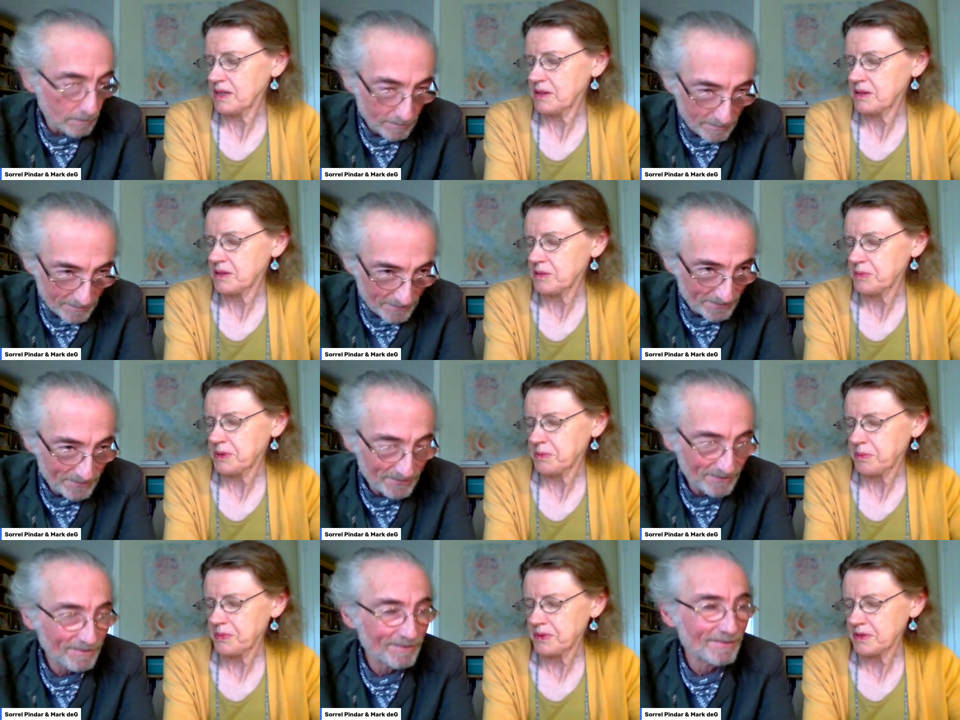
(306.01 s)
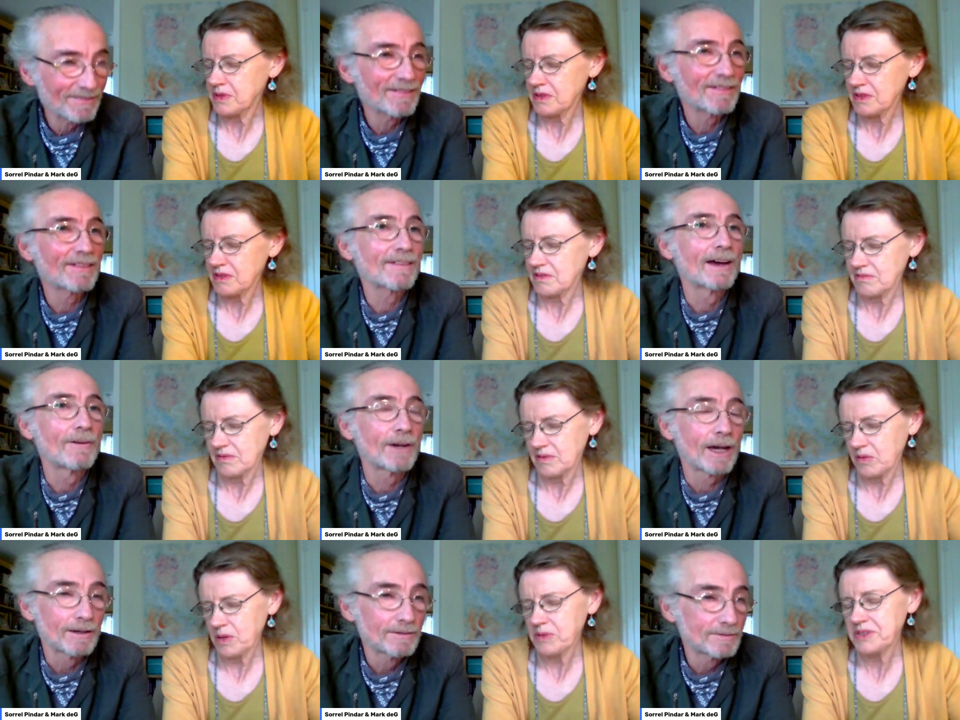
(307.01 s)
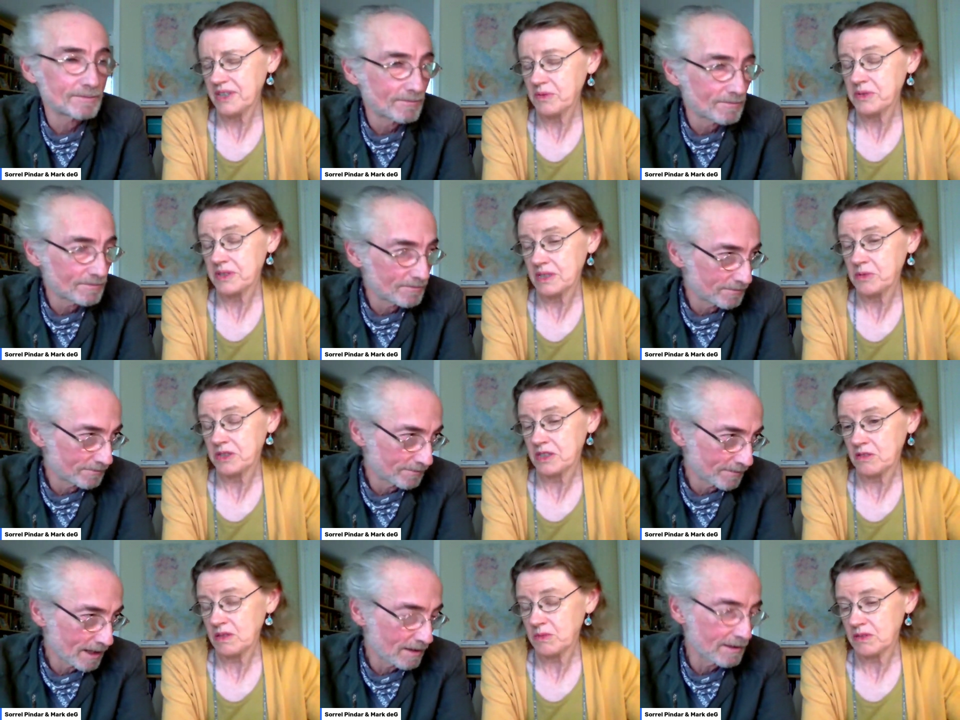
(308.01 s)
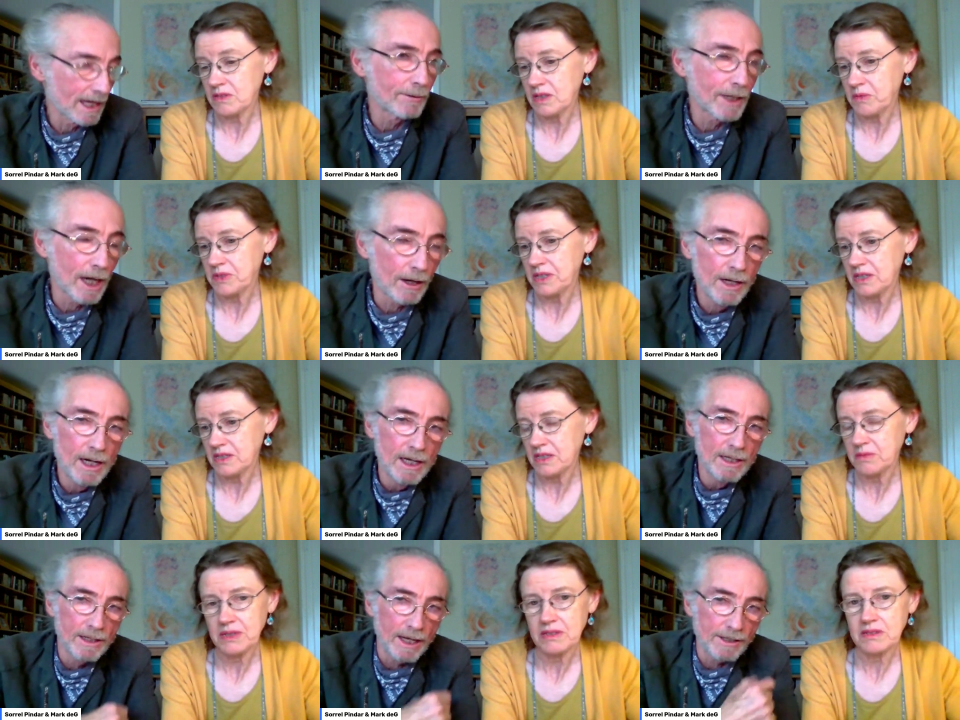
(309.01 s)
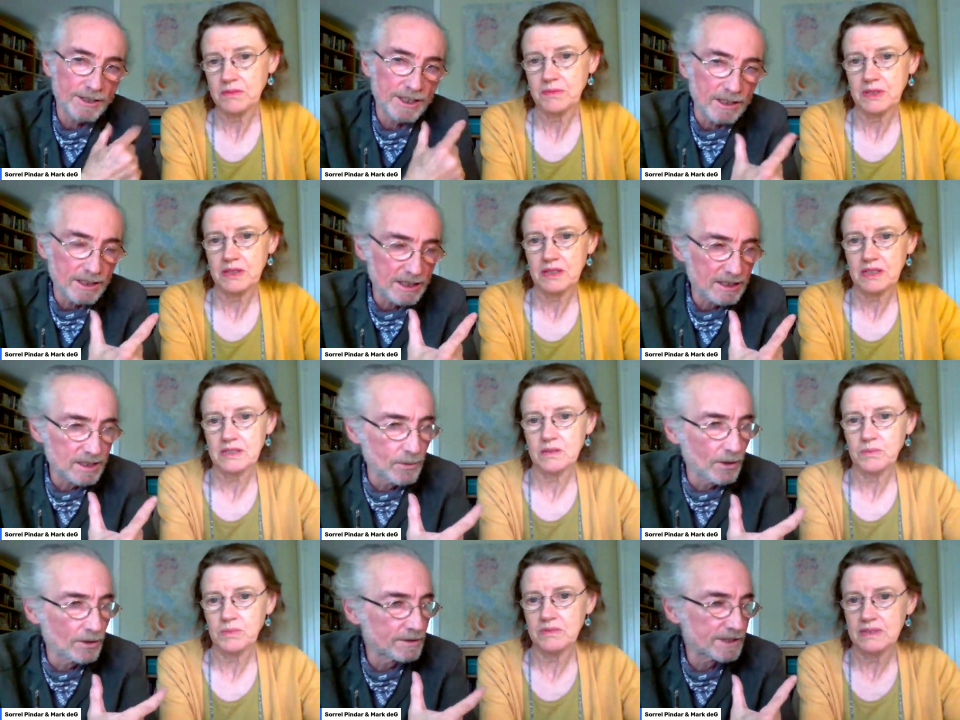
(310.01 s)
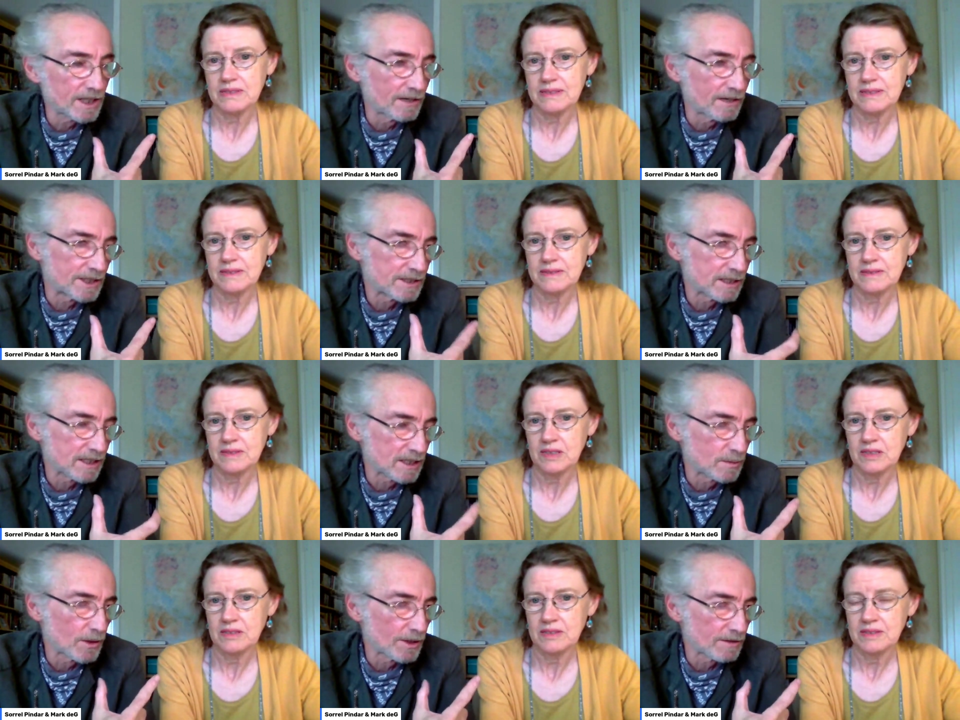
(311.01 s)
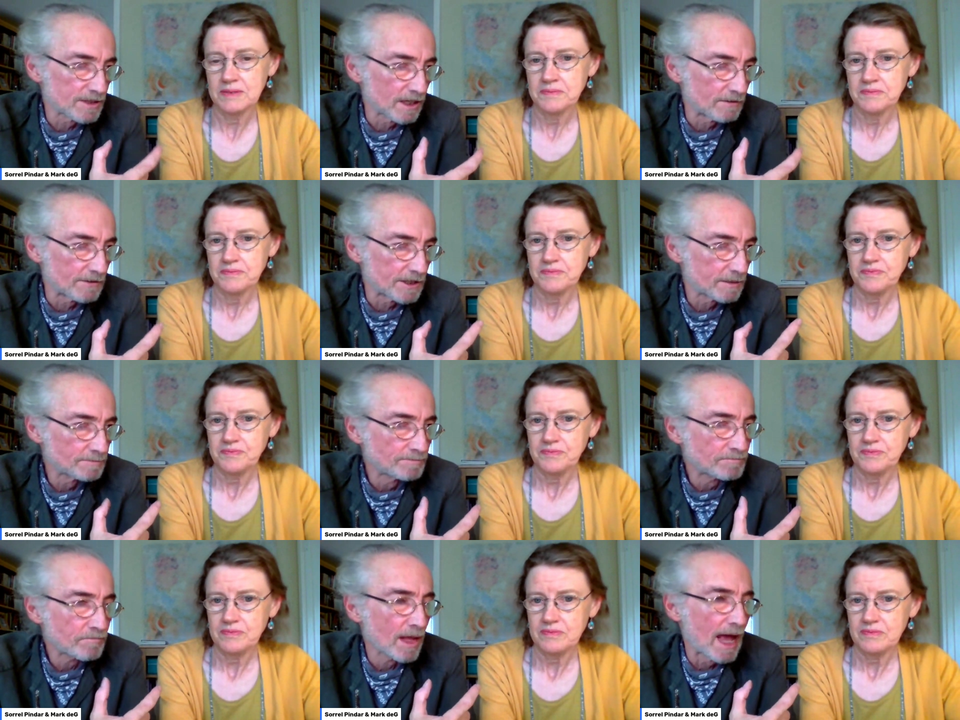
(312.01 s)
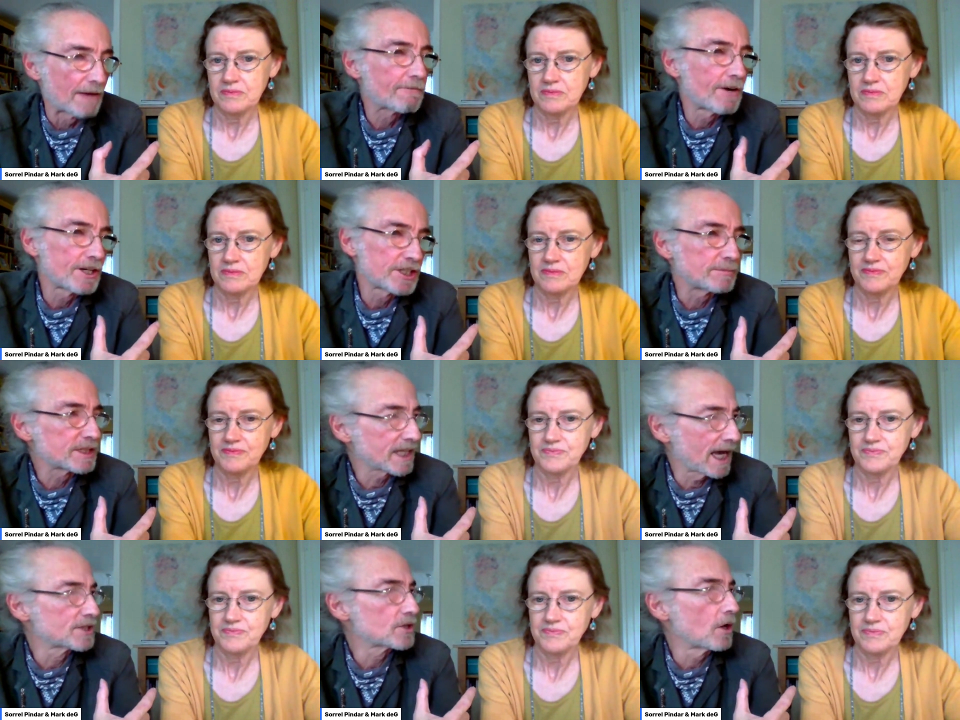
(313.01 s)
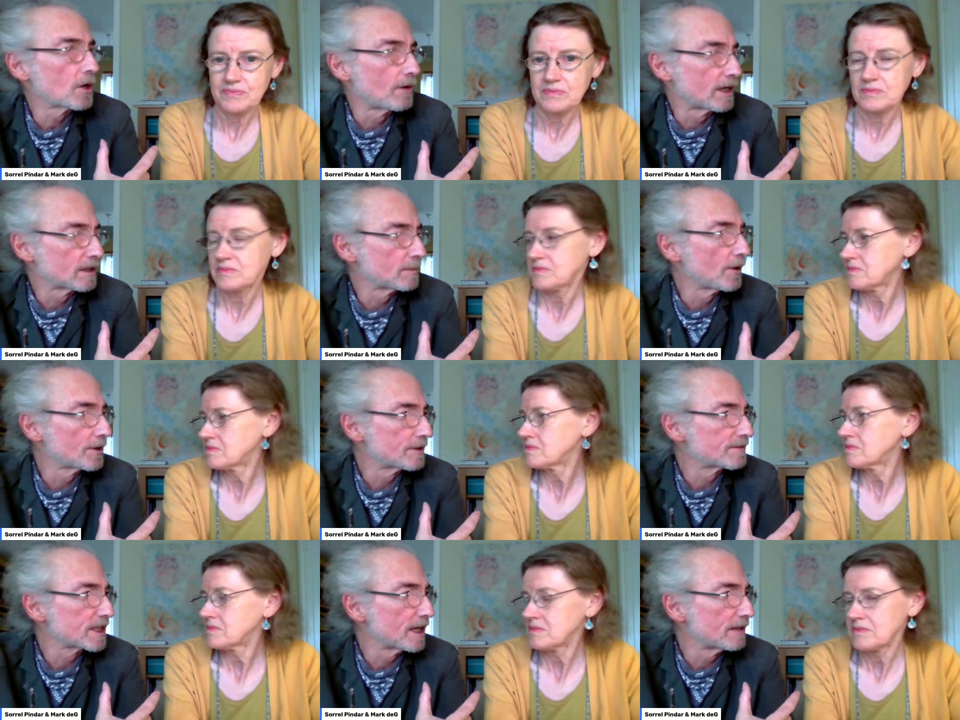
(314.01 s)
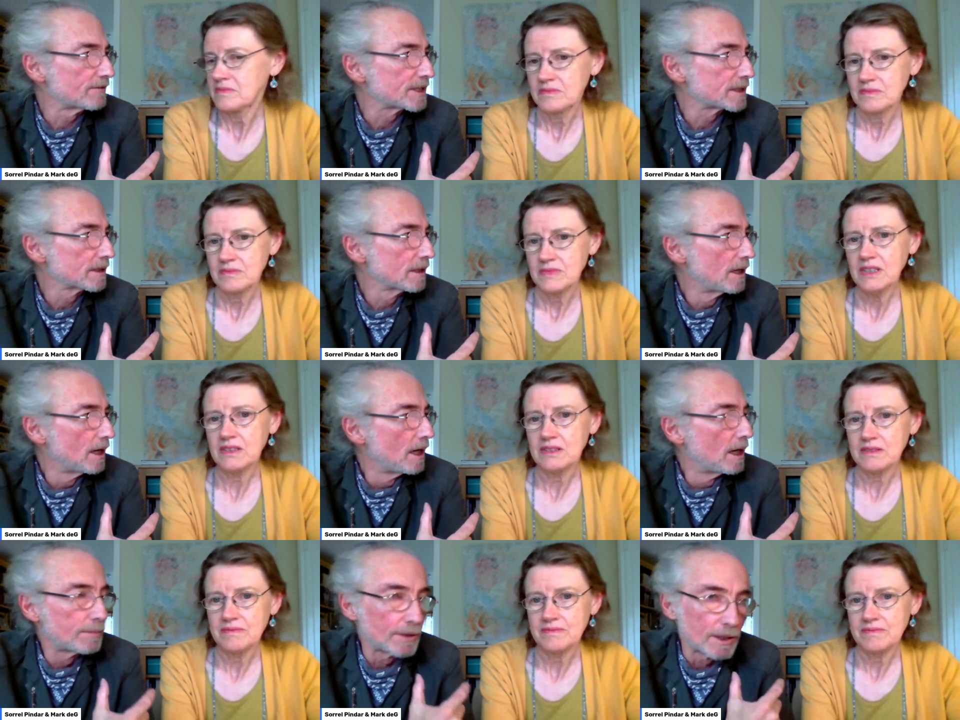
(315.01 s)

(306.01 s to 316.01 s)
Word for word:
Speaker 1: I mean, that the, the what I was saying was it was an agreement. There that was the idea.
Speaker 2: Now you see, this is the bond of service. This is the bond of service and friendships can tolerate the bond of service. Yeah.